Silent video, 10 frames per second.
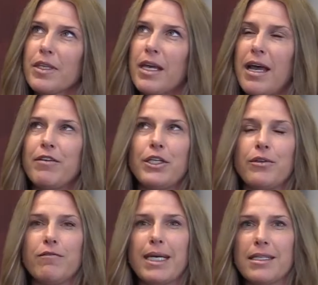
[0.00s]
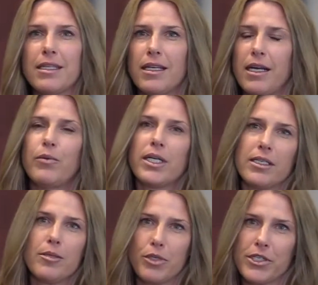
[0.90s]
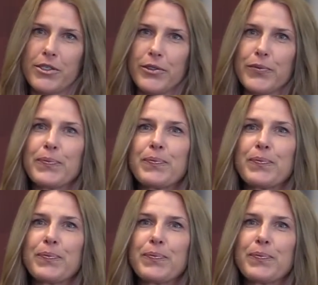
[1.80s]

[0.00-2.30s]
avenue of medicine that I wanted to pursue.